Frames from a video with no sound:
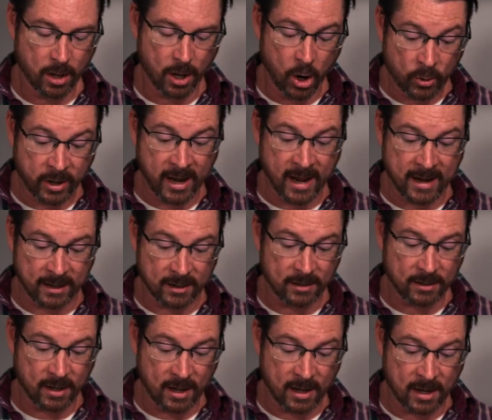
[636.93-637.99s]
Okay,
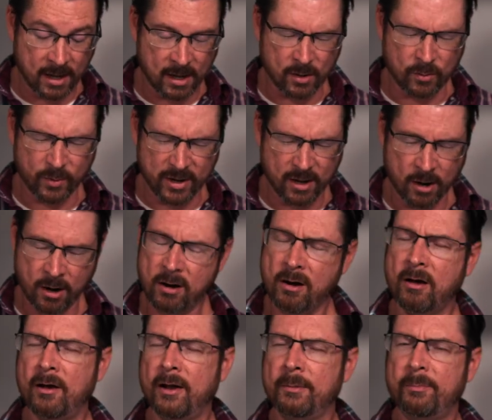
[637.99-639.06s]
we are
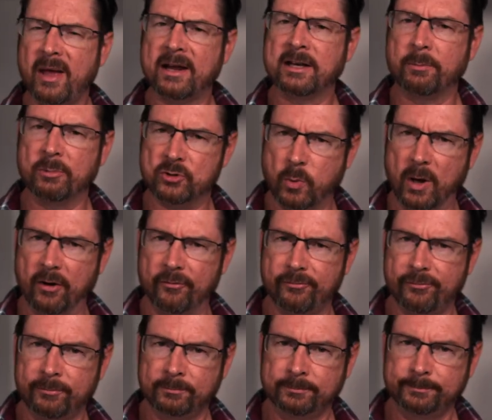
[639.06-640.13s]
on pack number 12.